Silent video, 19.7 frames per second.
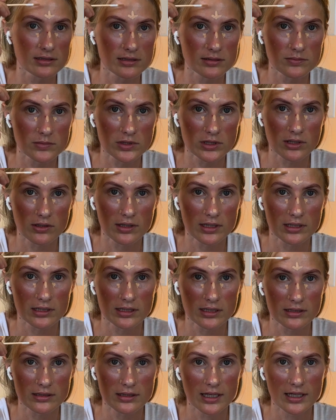I'm going to go ahead and
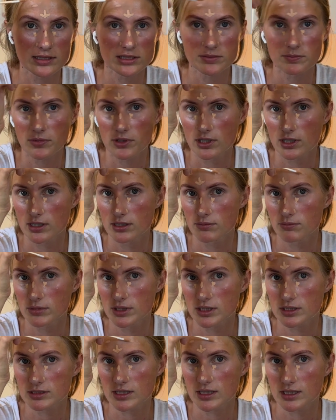get that spot
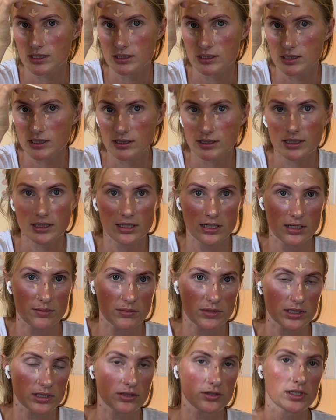because I had to get there. I'm
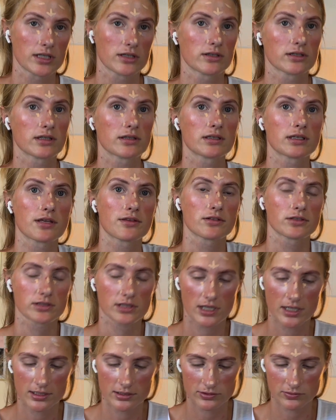going to go ahead and get the other
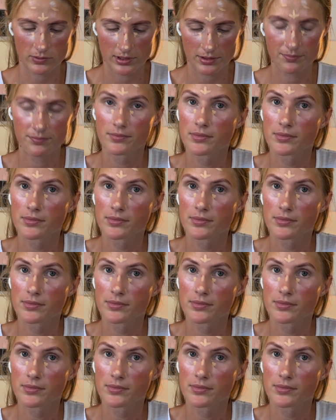side as well.